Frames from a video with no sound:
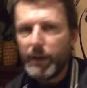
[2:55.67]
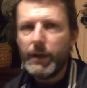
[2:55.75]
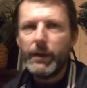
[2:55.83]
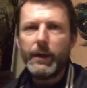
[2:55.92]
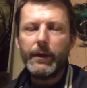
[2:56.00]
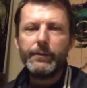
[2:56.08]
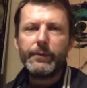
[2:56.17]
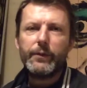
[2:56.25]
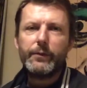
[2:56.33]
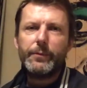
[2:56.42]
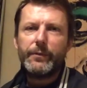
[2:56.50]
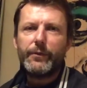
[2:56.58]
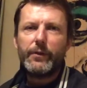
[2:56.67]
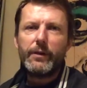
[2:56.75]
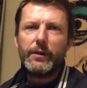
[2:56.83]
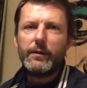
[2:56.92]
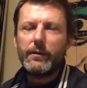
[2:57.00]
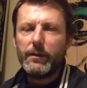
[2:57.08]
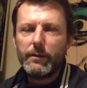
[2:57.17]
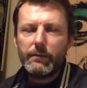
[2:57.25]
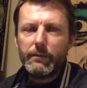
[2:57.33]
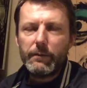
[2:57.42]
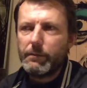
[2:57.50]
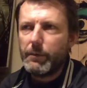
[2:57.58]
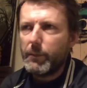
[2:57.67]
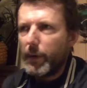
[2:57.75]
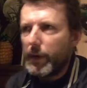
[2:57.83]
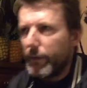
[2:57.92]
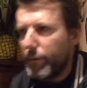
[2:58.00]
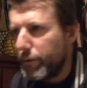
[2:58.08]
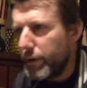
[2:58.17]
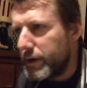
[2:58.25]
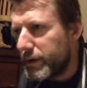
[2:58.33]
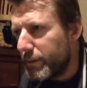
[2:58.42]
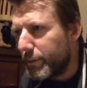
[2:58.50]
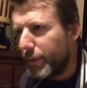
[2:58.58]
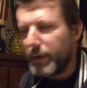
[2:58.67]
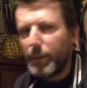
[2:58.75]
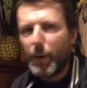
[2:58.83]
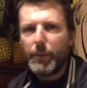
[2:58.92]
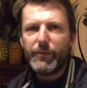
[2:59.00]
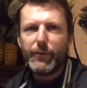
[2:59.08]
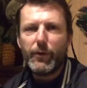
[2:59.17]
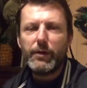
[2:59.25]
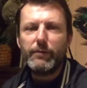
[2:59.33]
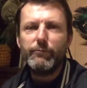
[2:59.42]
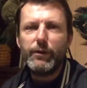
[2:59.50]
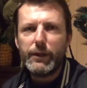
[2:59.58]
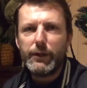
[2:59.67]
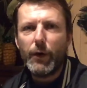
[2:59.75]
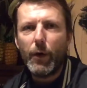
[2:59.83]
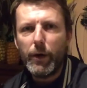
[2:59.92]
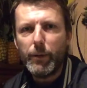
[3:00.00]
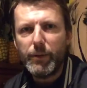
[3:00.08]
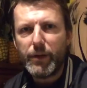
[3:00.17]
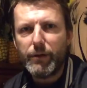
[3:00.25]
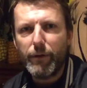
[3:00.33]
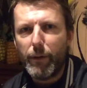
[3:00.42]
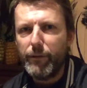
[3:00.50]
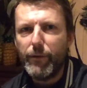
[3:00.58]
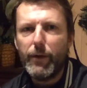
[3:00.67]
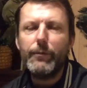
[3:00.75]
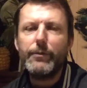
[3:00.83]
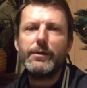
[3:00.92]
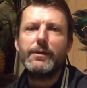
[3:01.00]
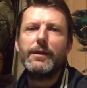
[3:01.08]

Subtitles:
You know, it could be fucking whatever reason, but you might be fucking really dying with the coronavirus and it's the